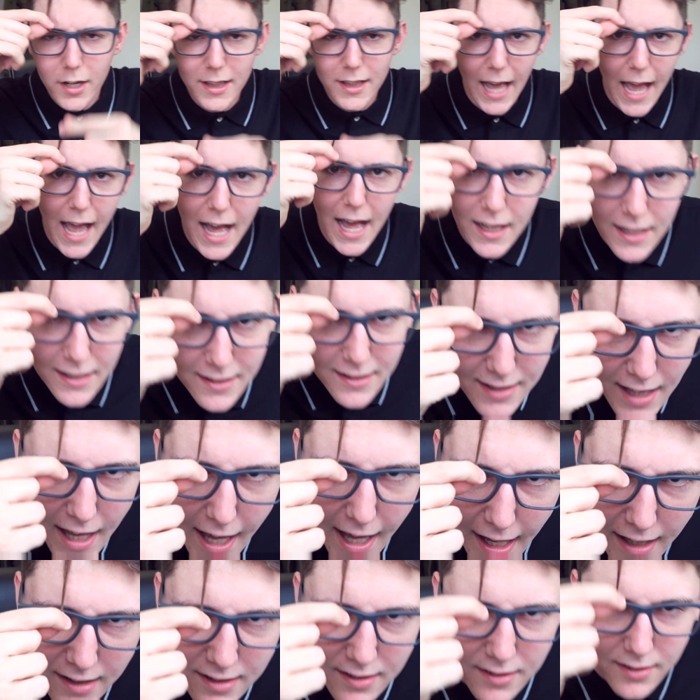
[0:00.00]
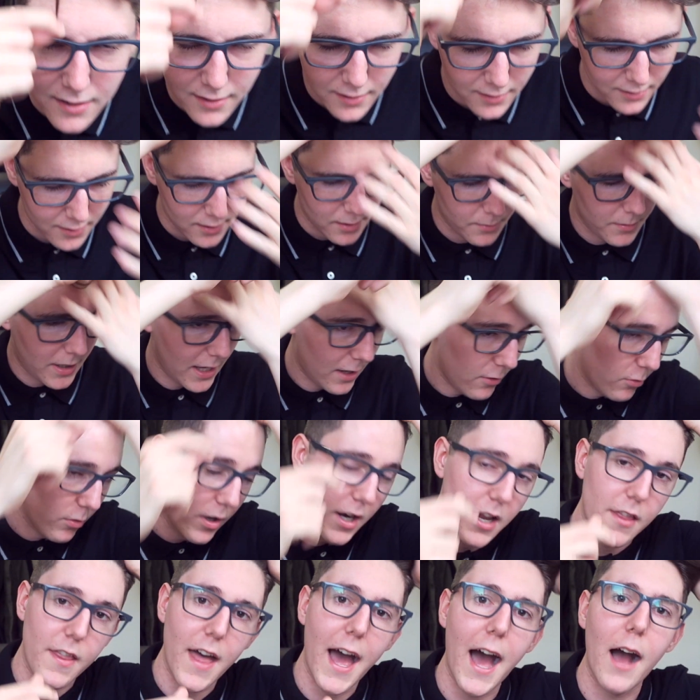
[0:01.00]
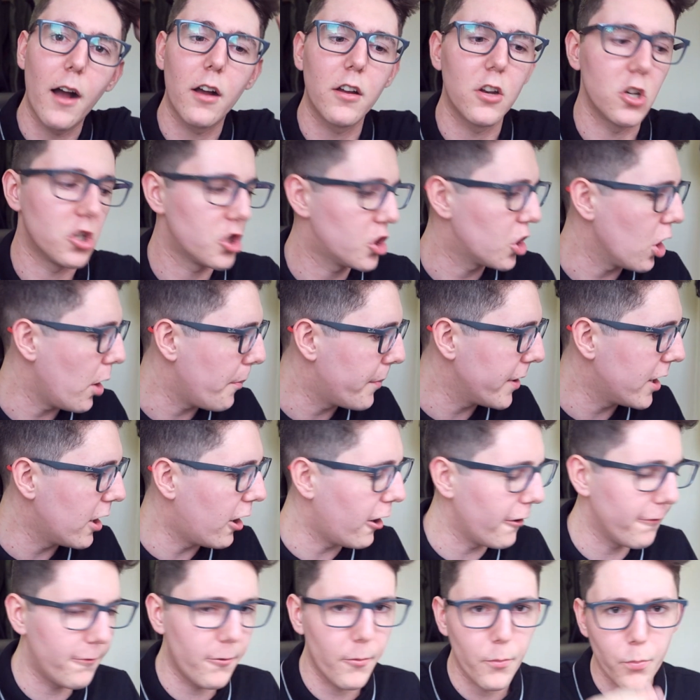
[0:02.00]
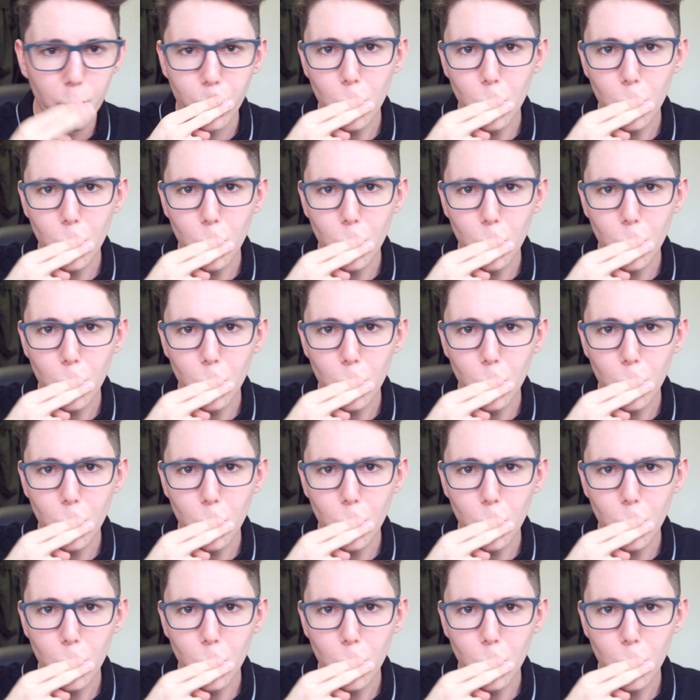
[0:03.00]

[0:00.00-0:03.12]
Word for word: What the hell is this? I'm getting rid of that. I'm going to chop it off.